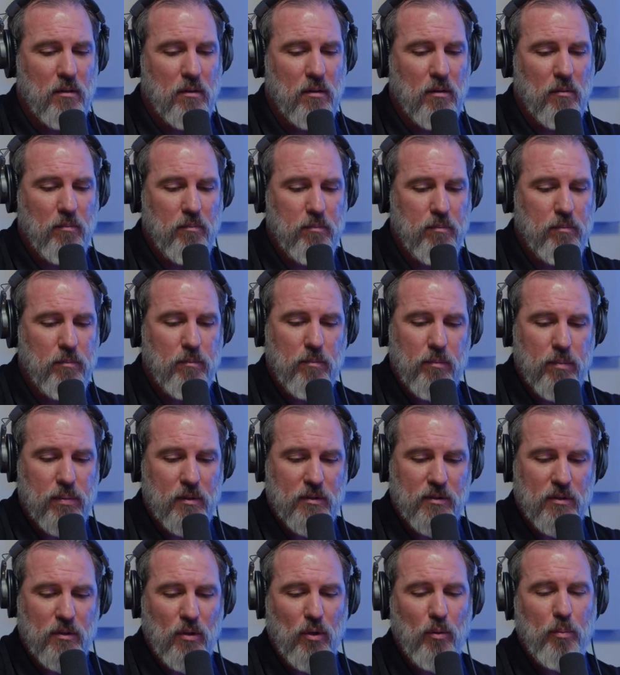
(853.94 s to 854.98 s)
The
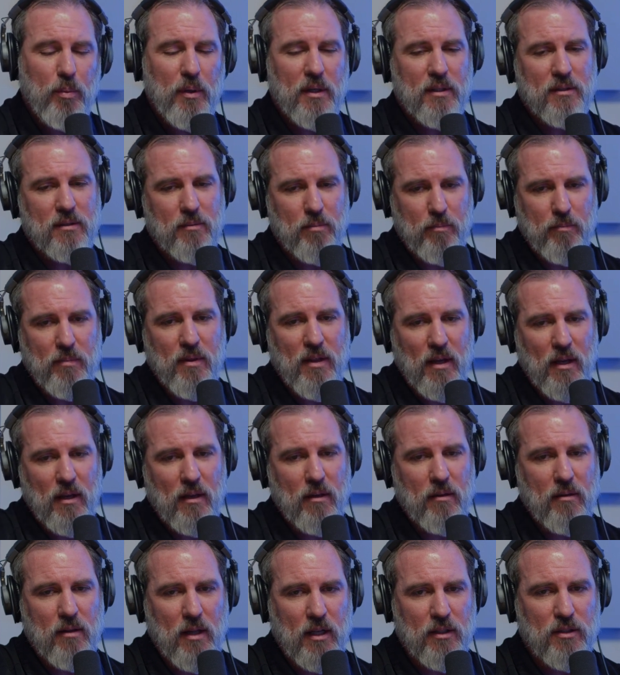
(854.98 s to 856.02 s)
stupidest
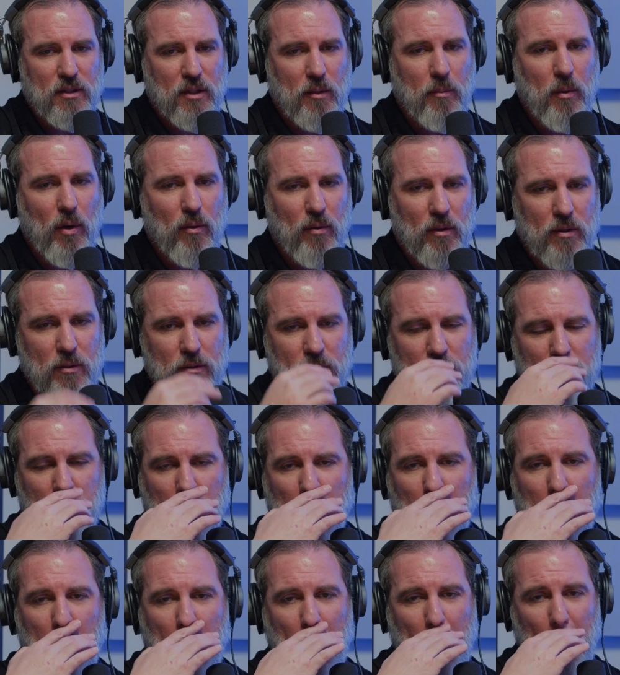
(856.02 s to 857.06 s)
thing that gym owners
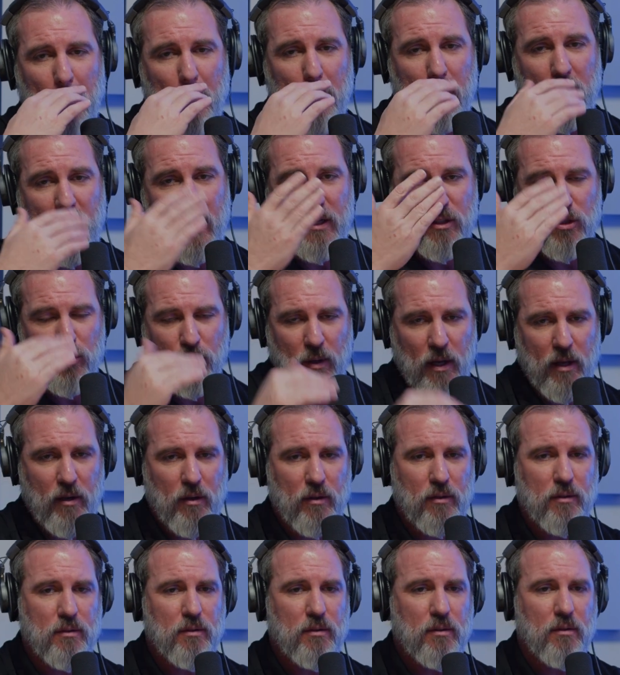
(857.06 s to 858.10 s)
and
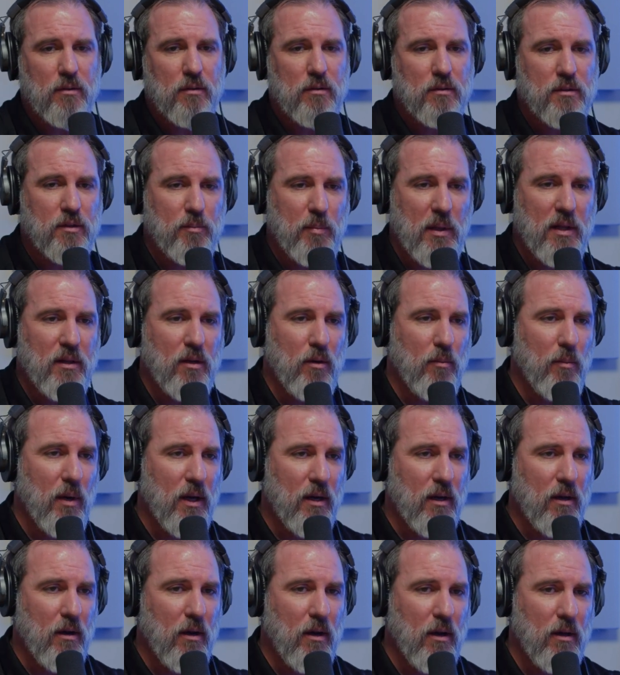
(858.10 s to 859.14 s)
trainers spend their
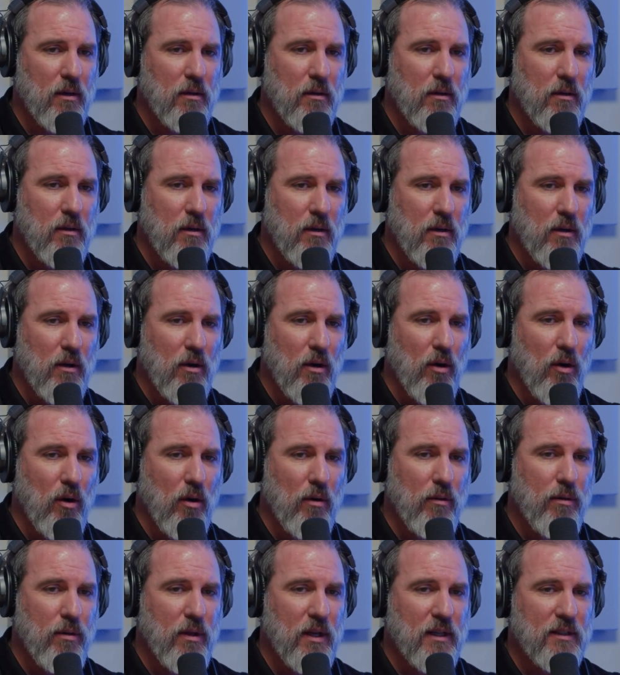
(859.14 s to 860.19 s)
money on
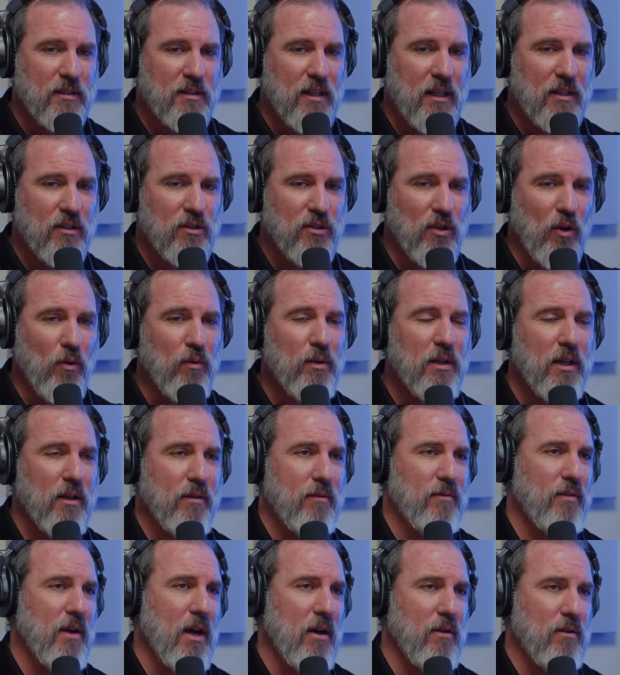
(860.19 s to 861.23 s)
are things that don't
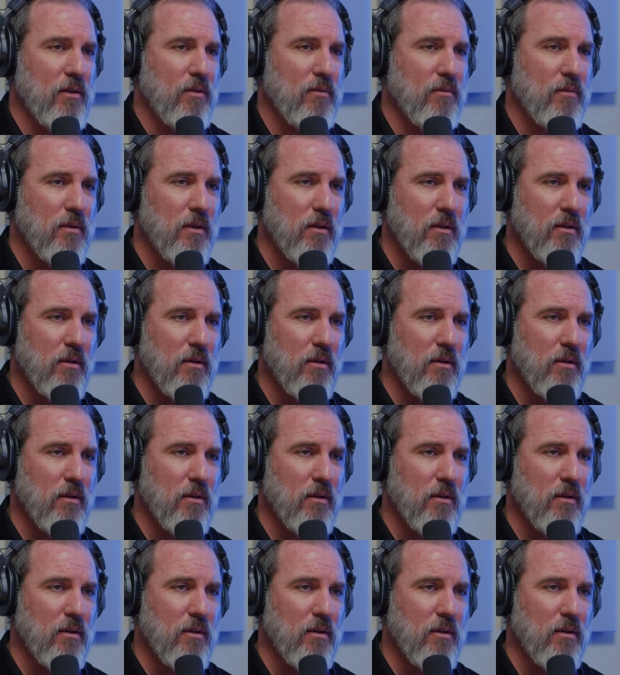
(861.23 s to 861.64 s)
give value.